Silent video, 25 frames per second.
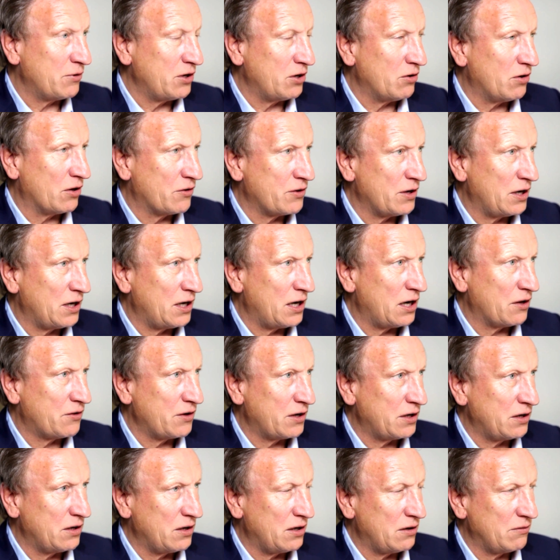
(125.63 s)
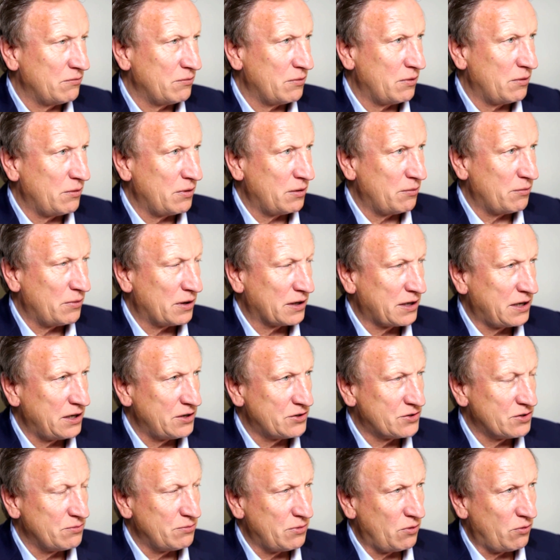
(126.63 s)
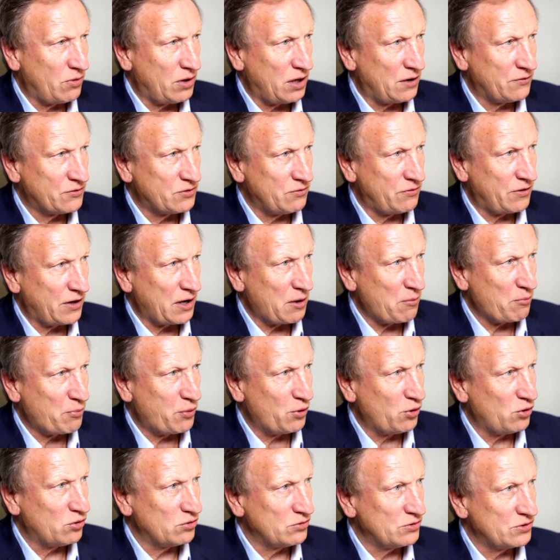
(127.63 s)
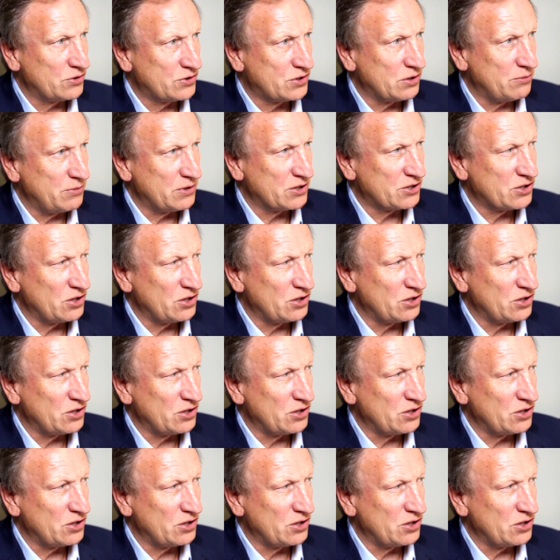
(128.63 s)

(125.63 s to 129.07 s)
You know, I think that my kids and my wife are very important to me.